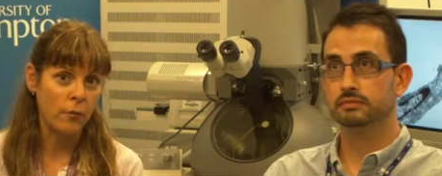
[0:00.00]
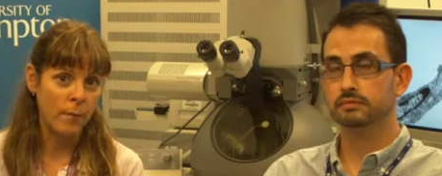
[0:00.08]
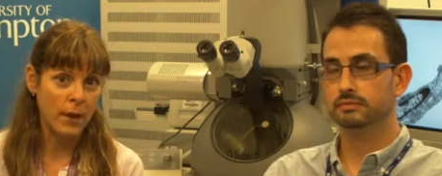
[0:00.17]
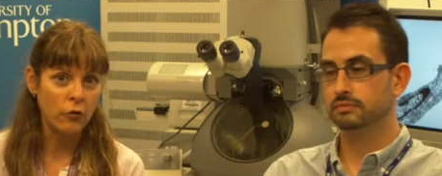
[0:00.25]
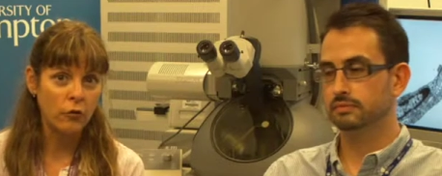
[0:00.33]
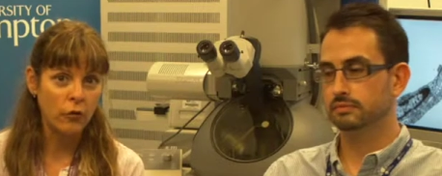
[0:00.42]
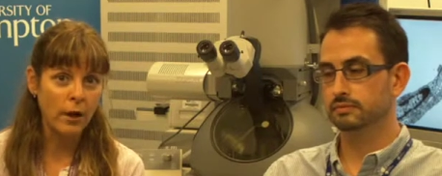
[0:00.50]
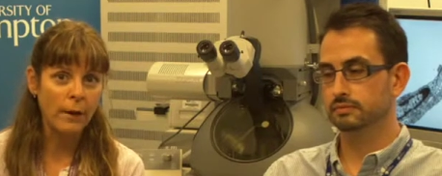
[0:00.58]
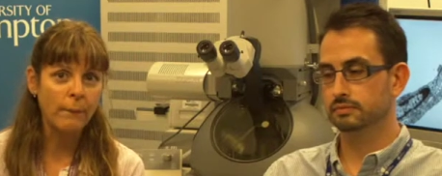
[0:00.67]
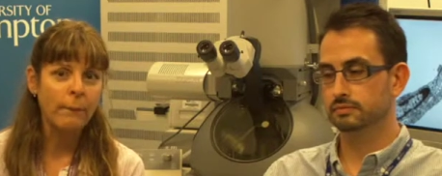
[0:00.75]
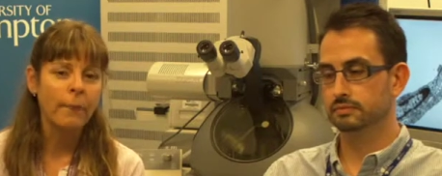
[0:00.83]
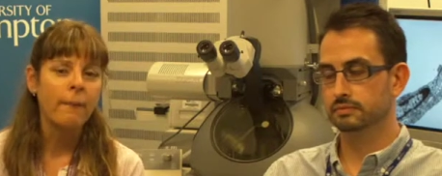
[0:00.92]

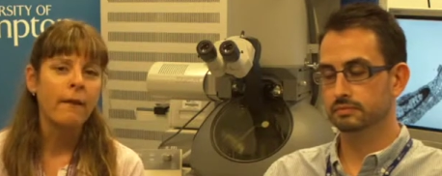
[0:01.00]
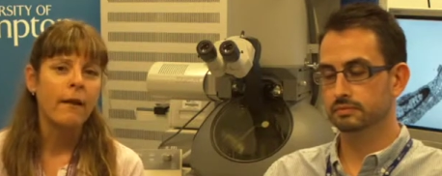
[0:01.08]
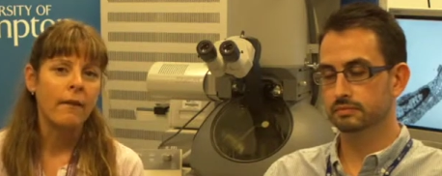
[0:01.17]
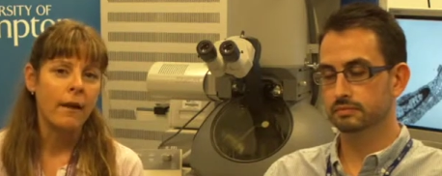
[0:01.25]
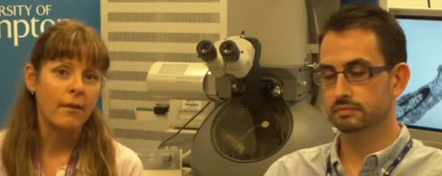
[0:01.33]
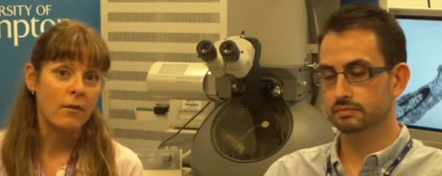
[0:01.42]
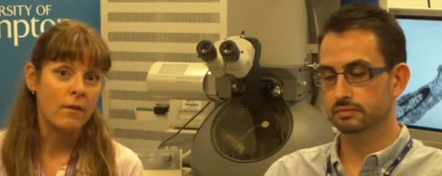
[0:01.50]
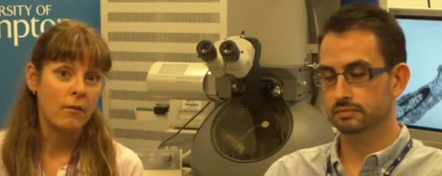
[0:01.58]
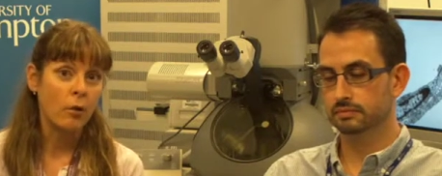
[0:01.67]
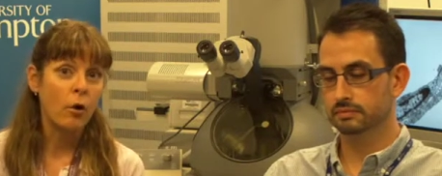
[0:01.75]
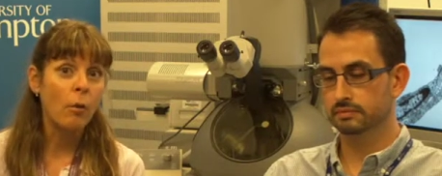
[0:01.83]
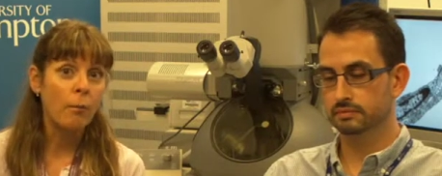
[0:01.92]
Speaker 1: dementia that
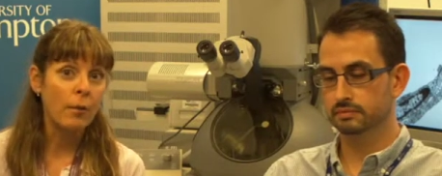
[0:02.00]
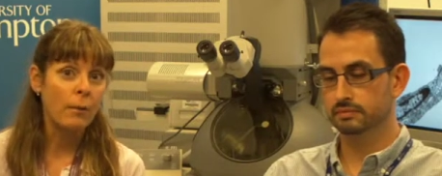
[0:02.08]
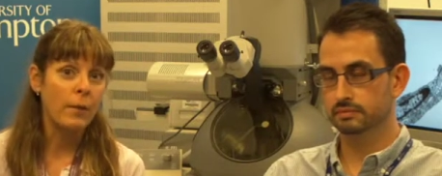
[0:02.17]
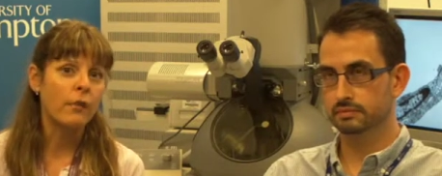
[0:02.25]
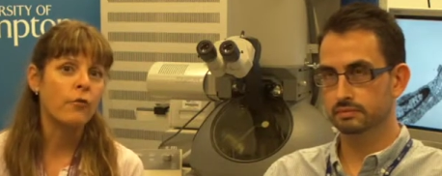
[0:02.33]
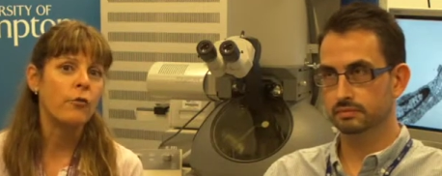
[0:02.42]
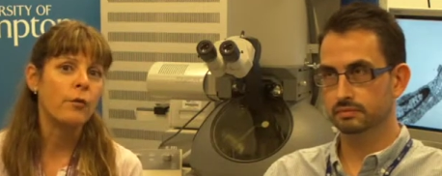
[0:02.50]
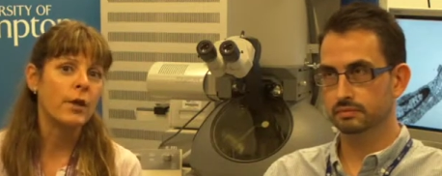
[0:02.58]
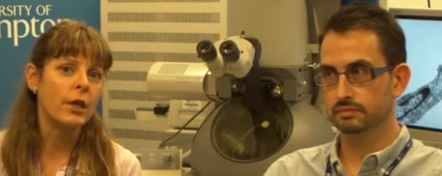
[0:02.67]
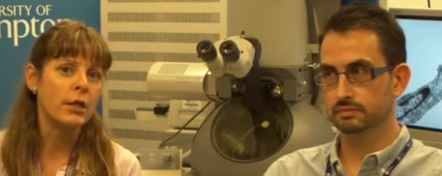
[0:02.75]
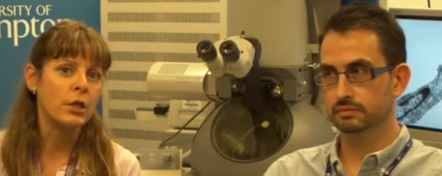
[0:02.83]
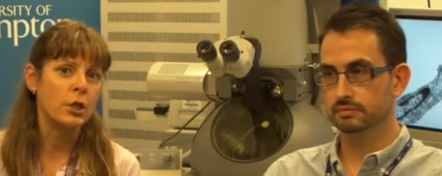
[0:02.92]
is
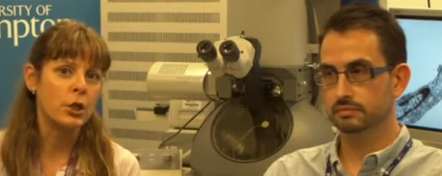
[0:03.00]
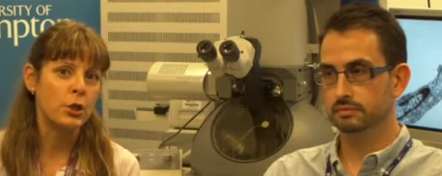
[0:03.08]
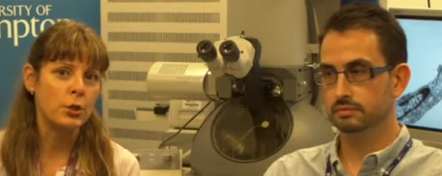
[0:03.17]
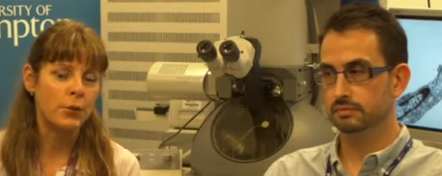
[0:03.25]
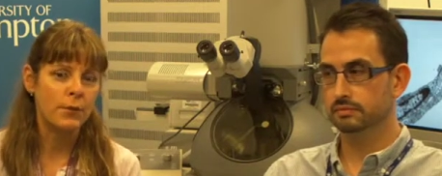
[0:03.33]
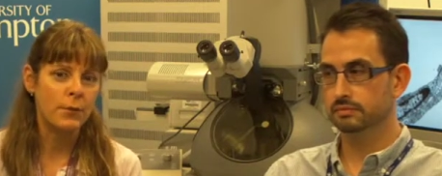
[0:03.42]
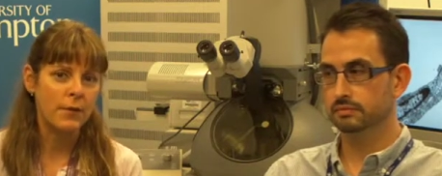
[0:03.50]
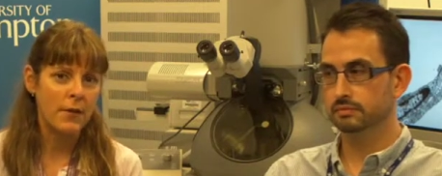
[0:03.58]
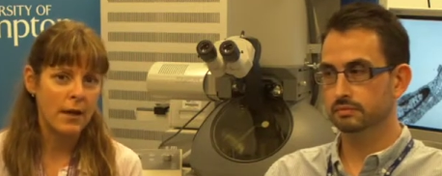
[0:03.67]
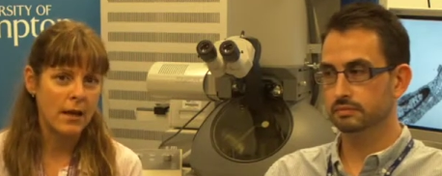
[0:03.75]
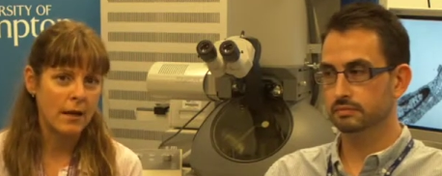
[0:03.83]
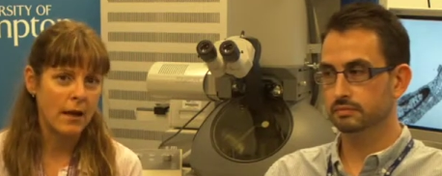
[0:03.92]
complementary to
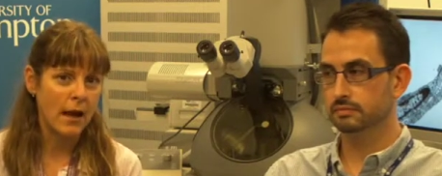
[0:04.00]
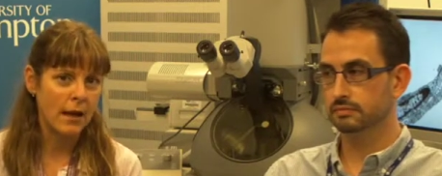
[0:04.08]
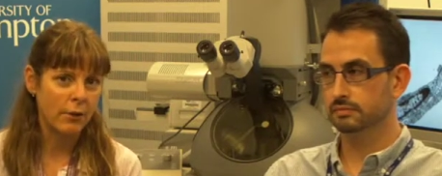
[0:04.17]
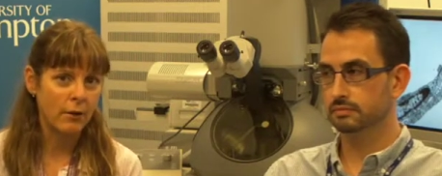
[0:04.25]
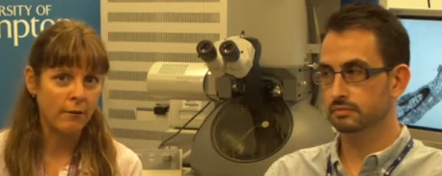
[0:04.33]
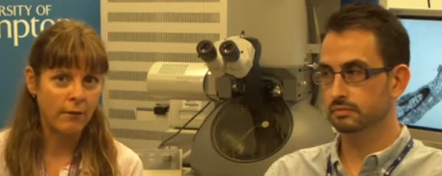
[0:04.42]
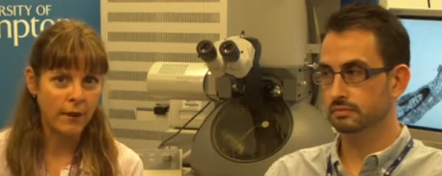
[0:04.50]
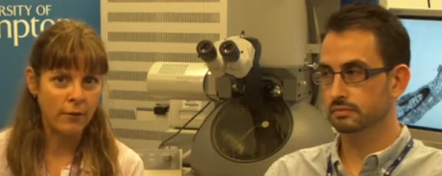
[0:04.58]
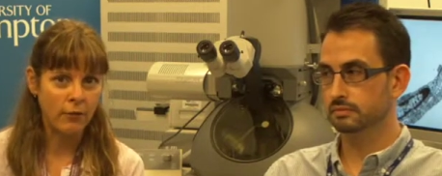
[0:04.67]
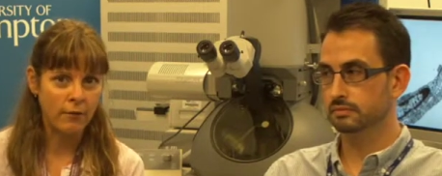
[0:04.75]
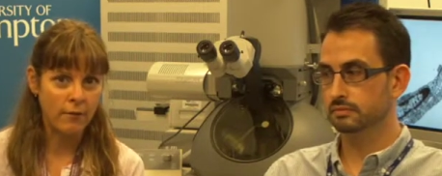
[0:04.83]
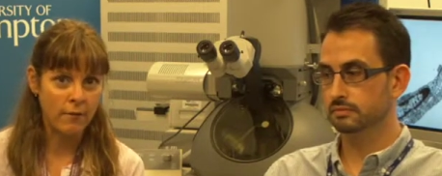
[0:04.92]
the annual
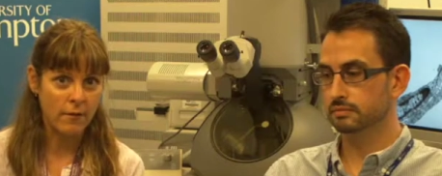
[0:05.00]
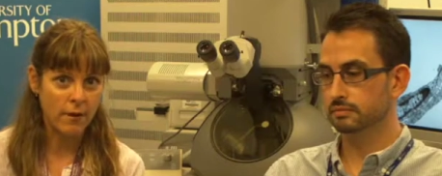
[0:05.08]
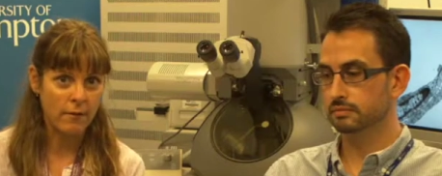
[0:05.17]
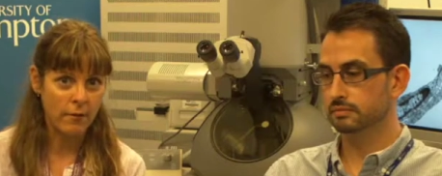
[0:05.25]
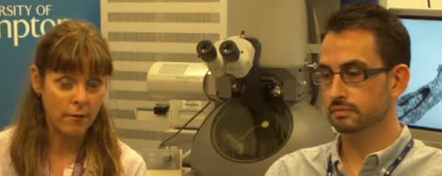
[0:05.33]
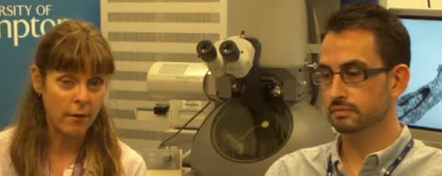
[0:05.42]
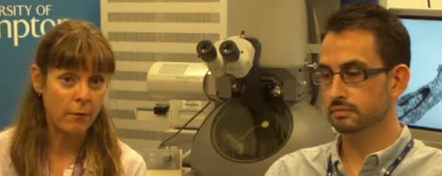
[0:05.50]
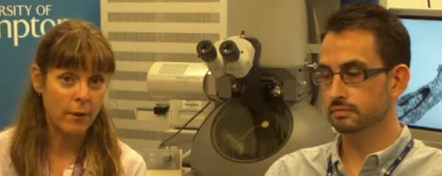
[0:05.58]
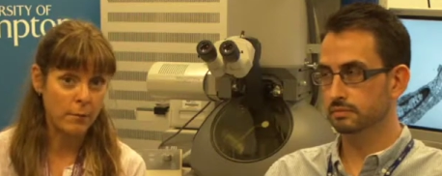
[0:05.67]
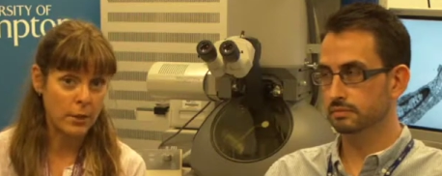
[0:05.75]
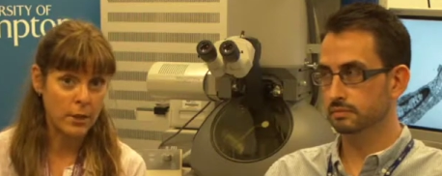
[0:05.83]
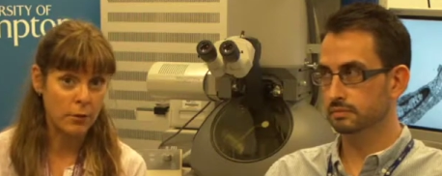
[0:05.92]
event of the South
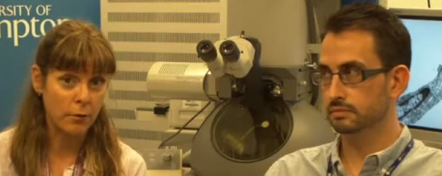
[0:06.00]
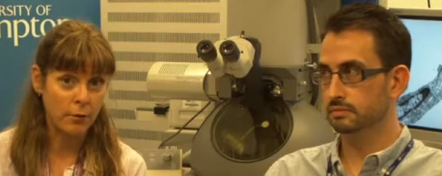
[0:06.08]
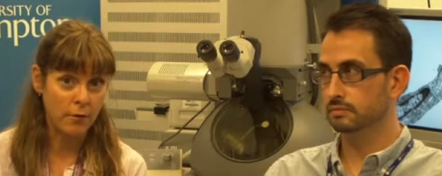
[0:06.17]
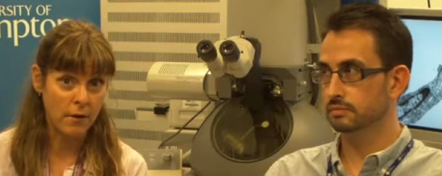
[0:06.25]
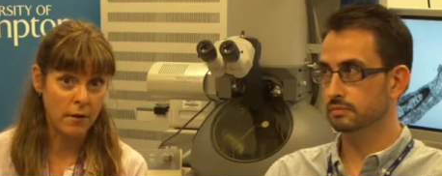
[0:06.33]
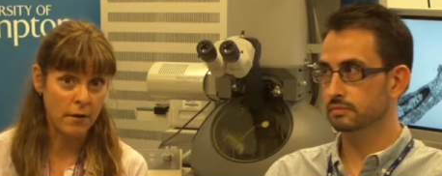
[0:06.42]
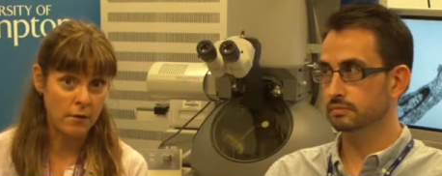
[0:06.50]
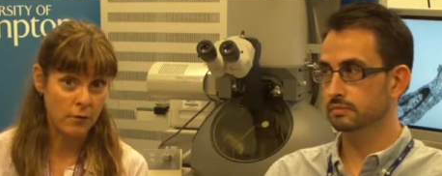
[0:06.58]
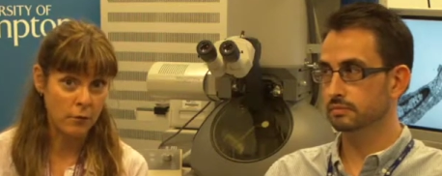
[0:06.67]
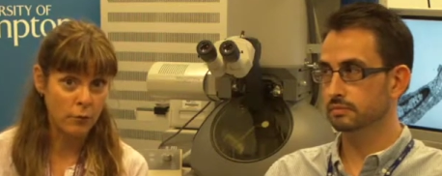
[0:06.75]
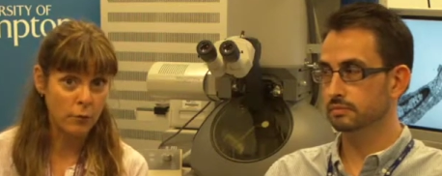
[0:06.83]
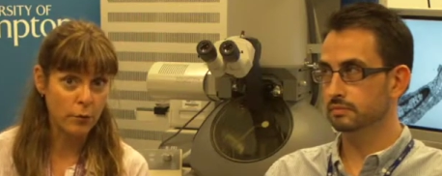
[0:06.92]
Southampton
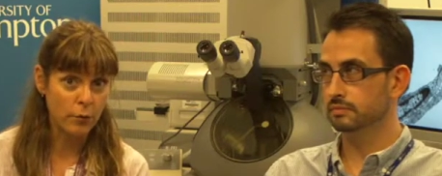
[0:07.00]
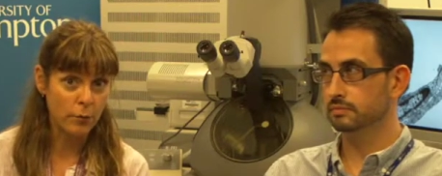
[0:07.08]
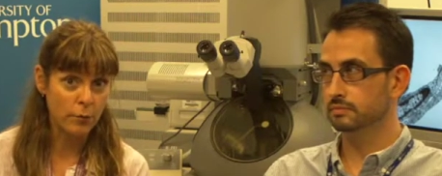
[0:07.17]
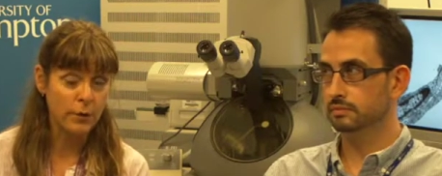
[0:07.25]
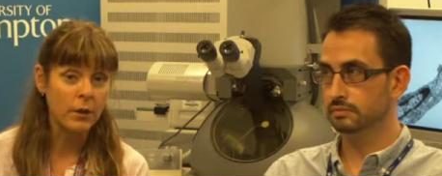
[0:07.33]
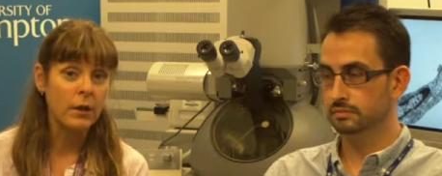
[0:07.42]
Neuroscience Group.